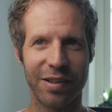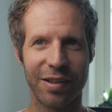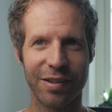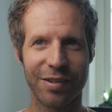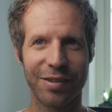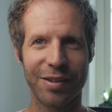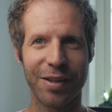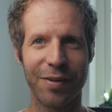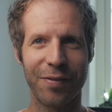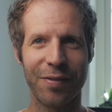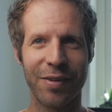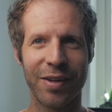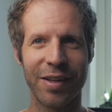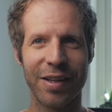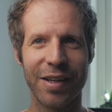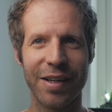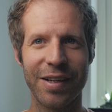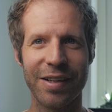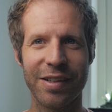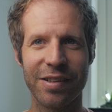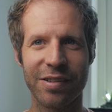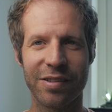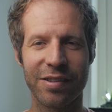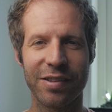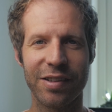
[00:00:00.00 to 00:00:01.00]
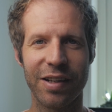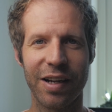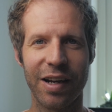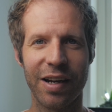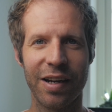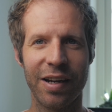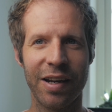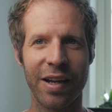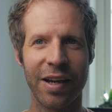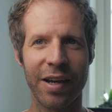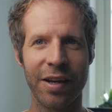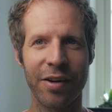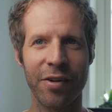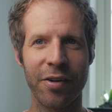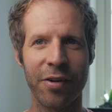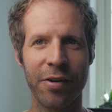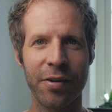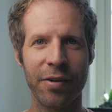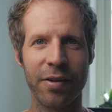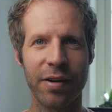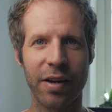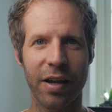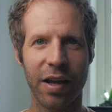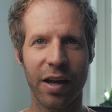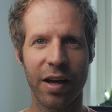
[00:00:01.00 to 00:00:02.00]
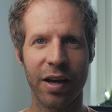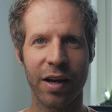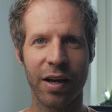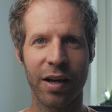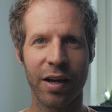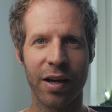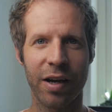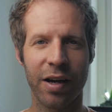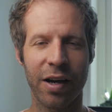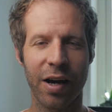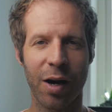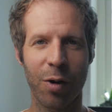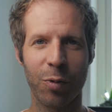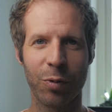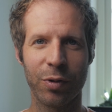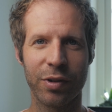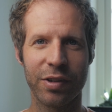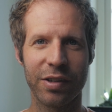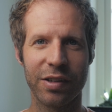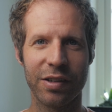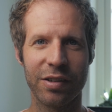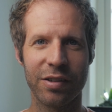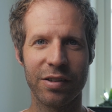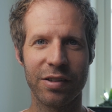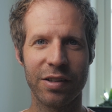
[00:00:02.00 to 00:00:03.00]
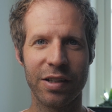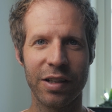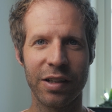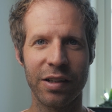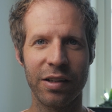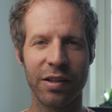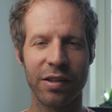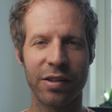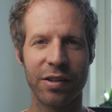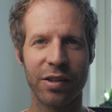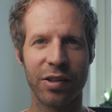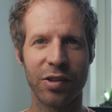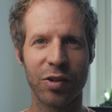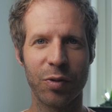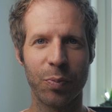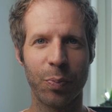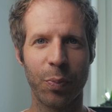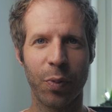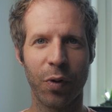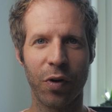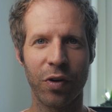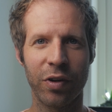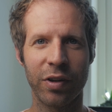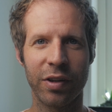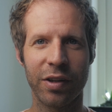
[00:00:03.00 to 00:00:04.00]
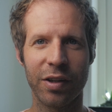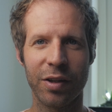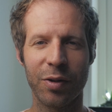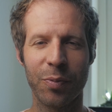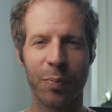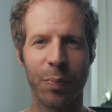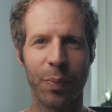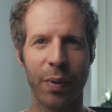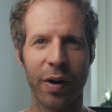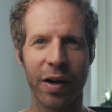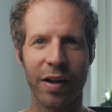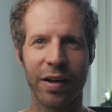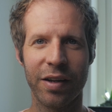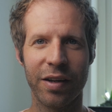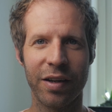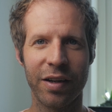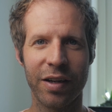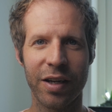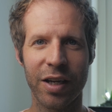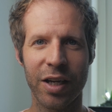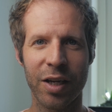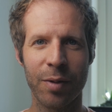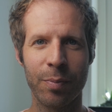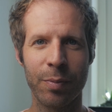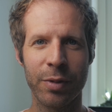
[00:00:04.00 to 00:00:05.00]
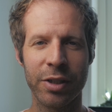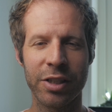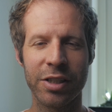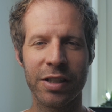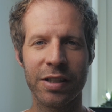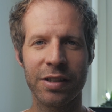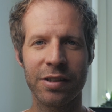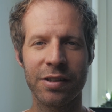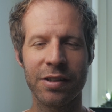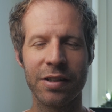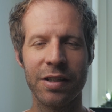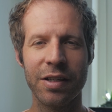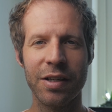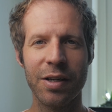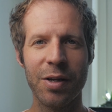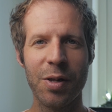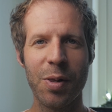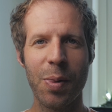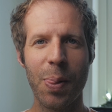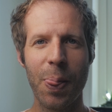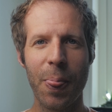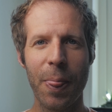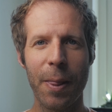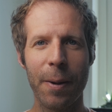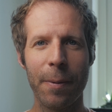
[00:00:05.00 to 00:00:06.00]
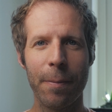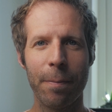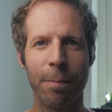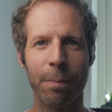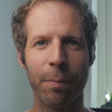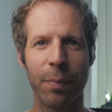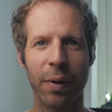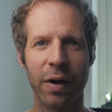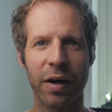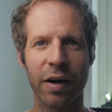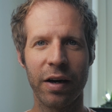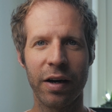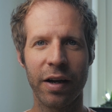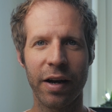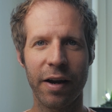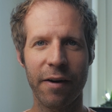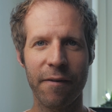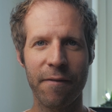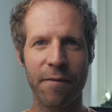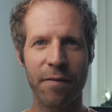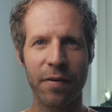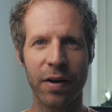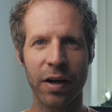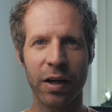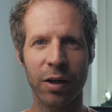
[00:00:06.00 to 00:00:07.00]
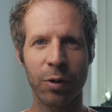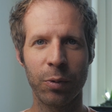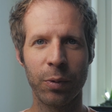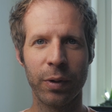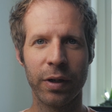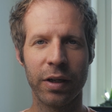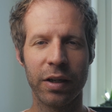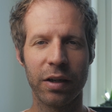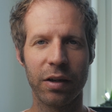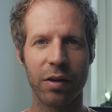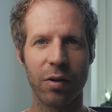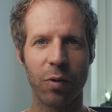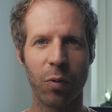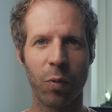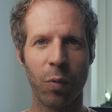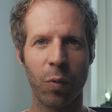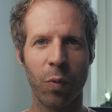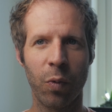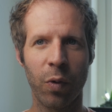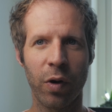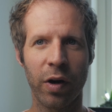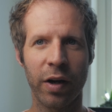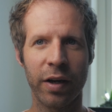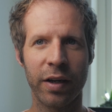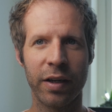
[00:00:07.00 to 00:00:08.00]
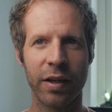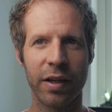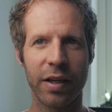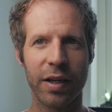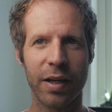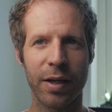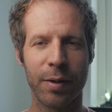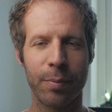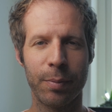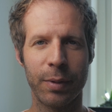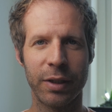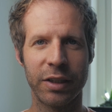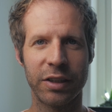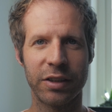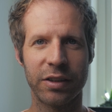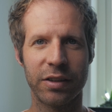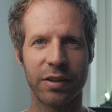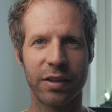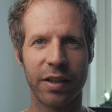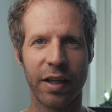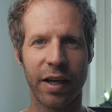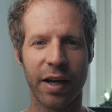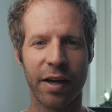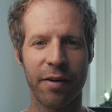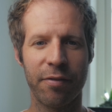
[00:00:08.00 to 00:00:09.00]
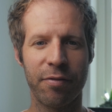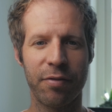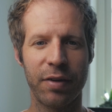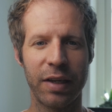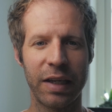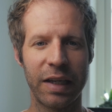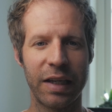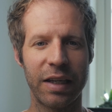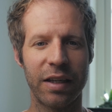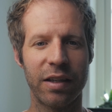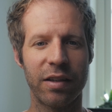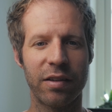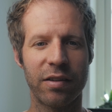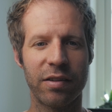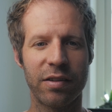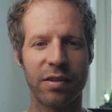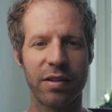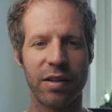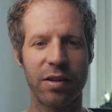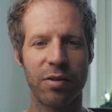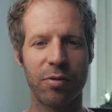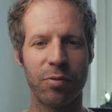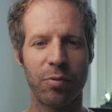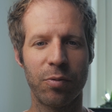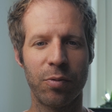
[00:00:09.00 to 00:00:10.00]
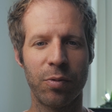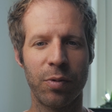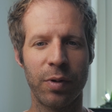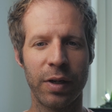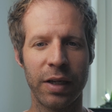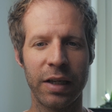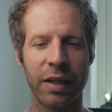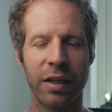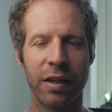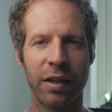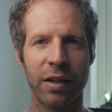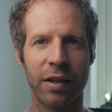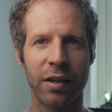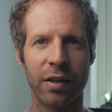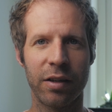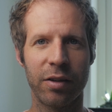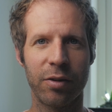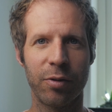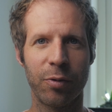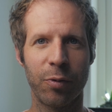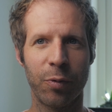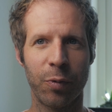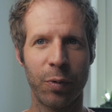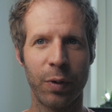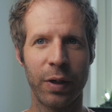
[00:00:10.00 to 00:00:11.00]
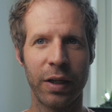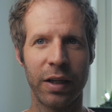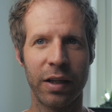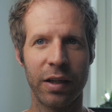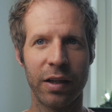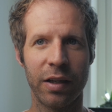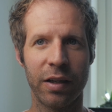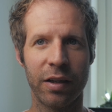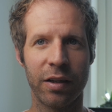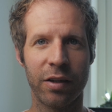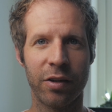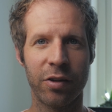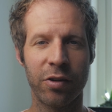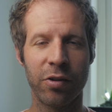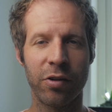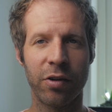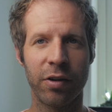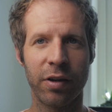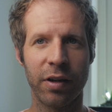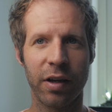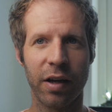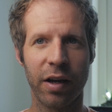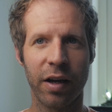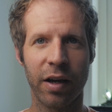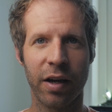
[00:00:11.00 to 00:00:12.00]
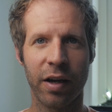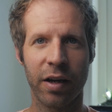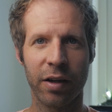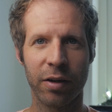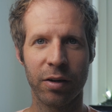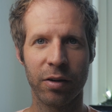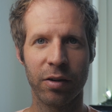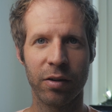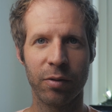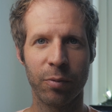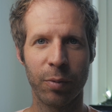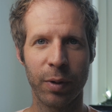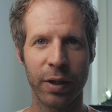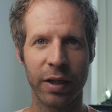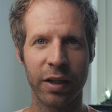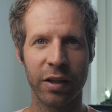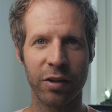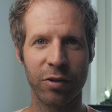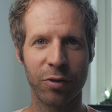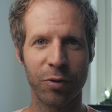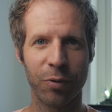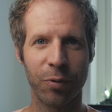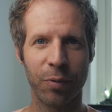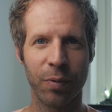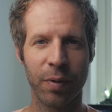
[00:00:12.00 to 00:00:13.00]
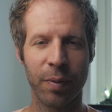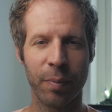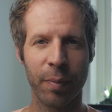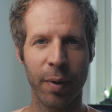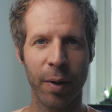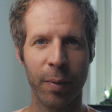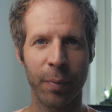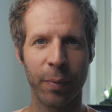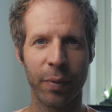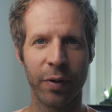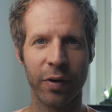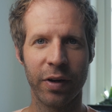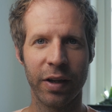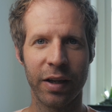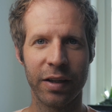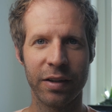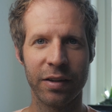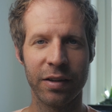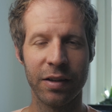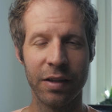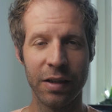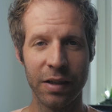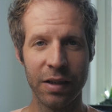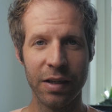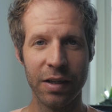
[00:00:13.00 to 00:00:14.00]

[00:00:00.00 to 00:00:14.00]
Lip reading: 7 years later, I was still disappointed by the images, but I found one image that I think is really, really good. And we need to remember that